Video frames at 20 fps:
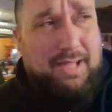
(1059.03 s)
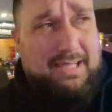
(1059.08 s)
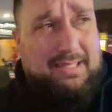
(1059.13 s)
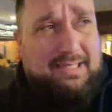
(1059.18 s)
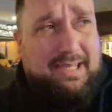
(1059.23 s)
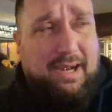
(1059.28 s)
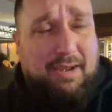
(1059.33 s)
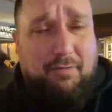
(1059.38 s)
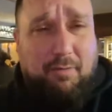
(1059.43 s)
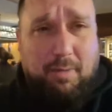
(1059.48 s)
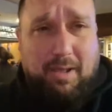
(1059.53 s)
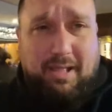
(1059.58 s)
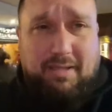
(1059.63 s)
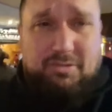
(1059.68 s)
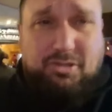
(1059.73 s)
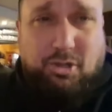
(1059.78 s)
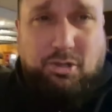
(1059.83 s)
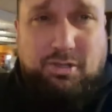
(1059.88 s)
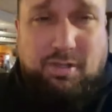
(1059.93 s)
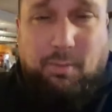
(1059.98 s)
necessarily for
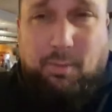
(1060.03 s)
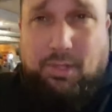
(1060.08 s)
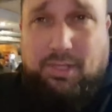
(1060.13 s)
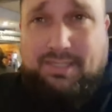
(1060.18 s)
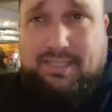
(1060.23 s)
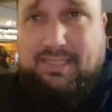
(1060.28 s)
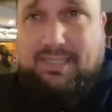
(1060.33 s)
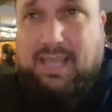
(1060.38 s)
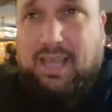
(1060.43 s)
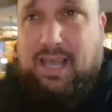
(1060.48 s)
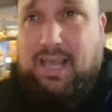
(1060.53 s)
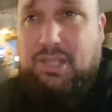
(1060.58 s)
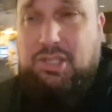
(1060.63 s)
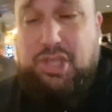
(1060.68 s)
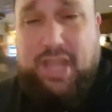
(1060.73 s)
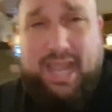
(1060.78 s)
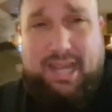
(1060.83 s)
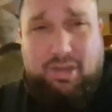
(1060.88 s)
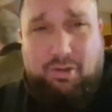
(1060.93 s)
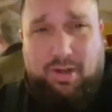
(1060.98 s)
about, I'm on the
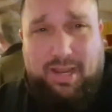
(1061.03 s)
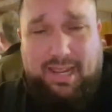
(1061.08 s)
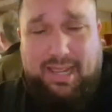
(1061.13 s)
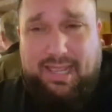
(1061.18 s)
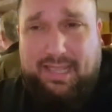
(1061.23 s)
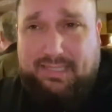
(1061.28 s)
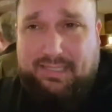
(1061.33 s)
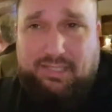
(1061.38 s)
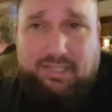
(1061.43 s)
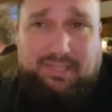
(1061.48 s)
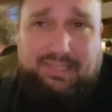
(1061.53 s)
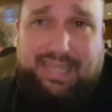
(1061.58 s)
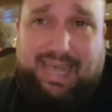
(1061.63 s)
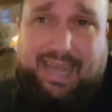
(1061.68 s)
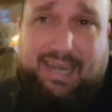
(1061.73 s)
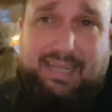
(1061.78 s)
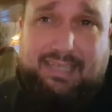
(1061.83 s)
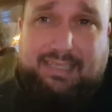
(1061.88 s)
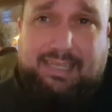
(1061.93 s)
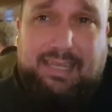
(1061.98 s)
January, it's just
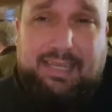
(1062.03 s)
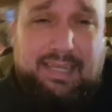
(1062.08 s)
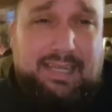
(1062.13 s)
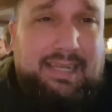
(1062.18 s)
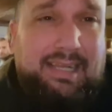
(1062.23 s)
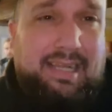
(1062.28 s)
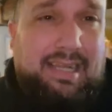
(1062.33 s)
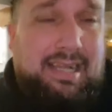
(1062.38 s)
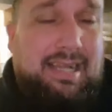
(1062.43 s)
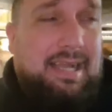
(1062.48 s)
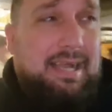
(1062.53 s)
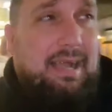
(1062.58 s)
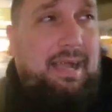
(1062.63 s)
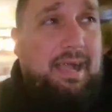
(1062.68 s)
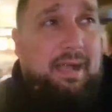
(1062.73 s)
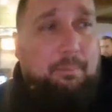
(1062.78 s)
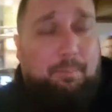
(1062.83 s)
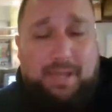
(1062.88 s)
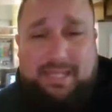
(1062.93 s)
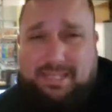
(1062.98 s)
Saturdays.
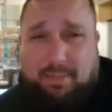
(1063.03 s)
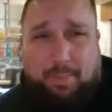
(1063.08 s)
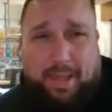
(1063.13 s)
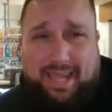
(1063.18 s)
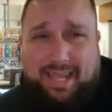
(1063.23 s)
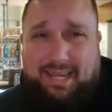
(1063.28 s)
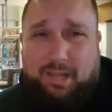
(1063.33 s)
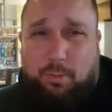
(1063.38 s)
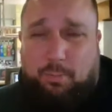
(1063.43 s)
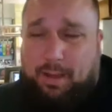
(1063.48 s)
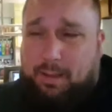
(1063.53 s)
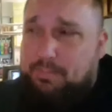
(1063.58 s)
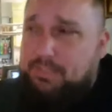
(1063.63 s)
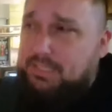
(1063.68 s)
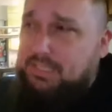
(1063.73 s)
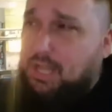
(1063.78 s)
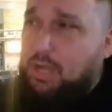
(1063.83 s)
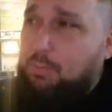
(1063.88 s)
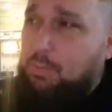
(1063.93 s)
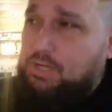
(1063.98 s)
But it's a banging little pub,
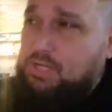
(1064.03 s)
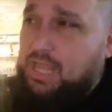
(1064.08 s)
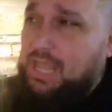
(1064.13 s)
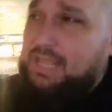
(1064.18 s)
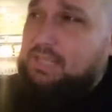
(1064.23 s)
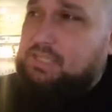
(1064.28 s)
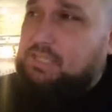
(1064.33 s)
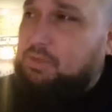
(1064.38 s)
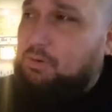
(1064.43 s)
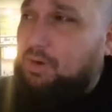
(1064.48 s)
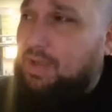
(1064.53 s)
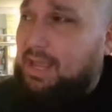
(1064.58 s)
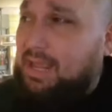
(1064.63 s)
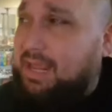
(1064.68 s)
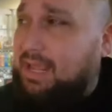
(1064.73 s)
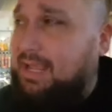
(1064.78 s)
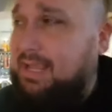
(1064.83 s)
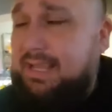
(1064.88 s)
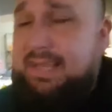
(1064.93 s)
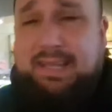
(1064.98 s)
so much
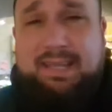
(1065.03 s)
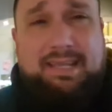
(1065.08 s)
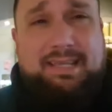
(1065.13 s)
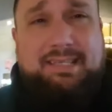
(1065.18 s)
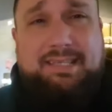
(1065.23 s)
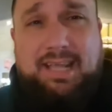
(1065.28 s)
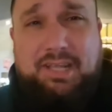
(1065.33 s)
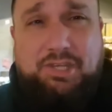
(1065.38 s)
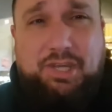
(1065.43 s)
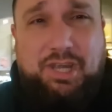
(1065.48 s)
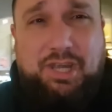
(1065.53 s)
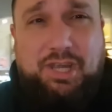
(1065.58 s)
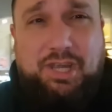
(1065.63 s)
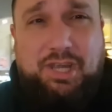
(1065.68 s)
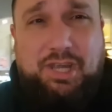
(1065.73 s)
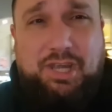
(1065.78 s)
history, such a.